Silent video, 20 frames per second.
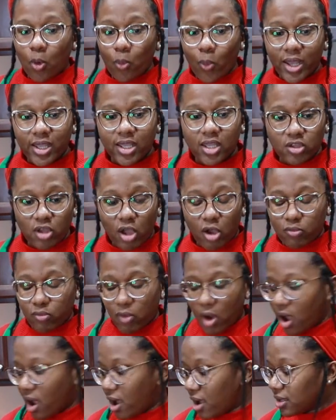What could go
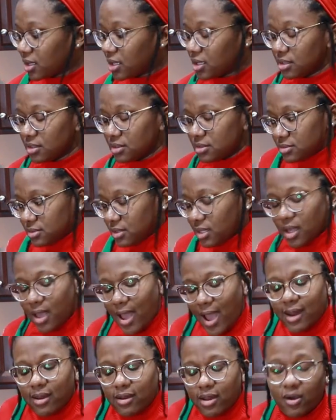wrong?
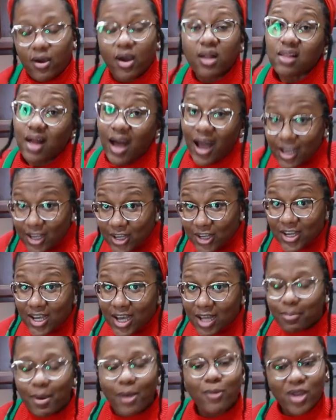I don't know, a lot
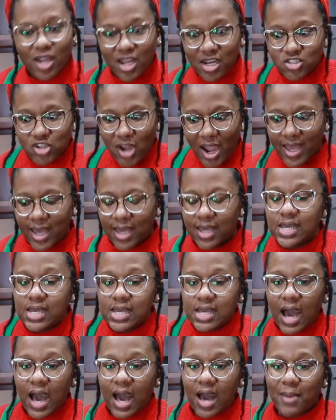could, but we're gonna try it.
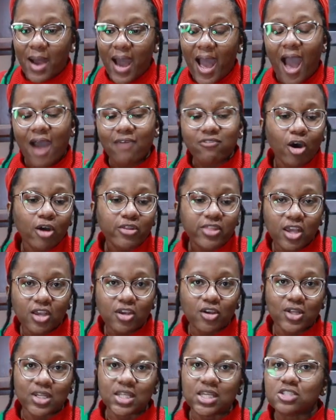I have all the
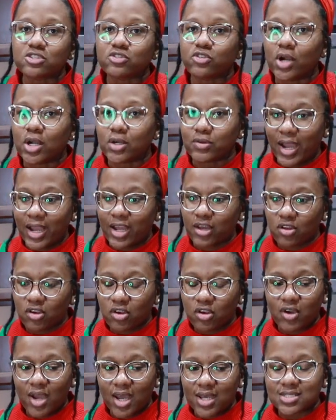ingredients for a
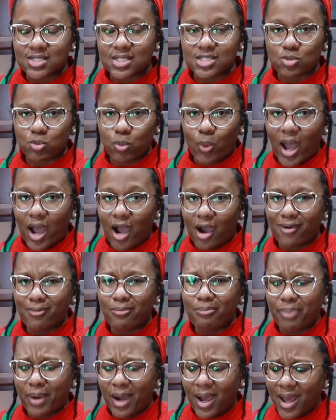regular crust as
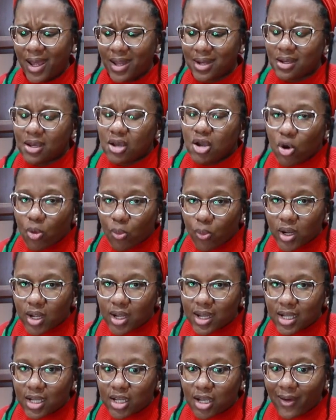well, but we're
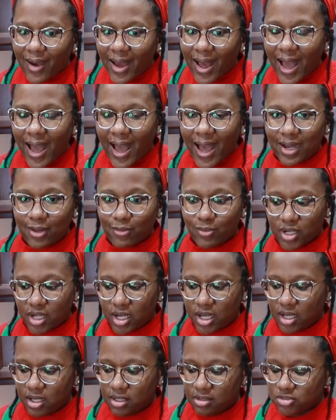gonna go ahead and we're
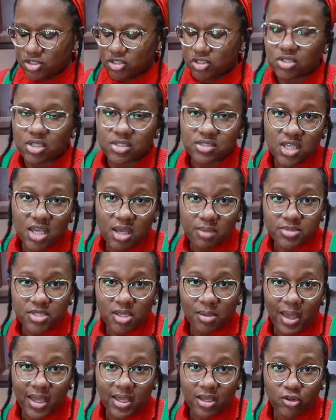gonna just attempt
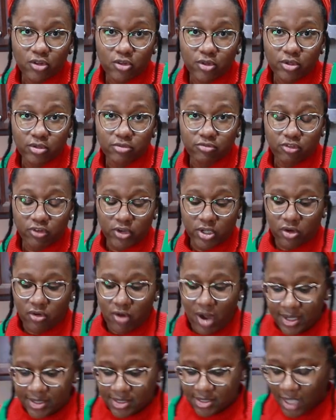to make a gluten-free
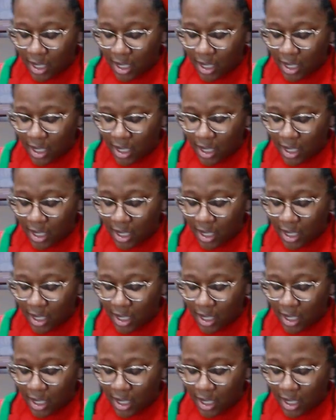crust.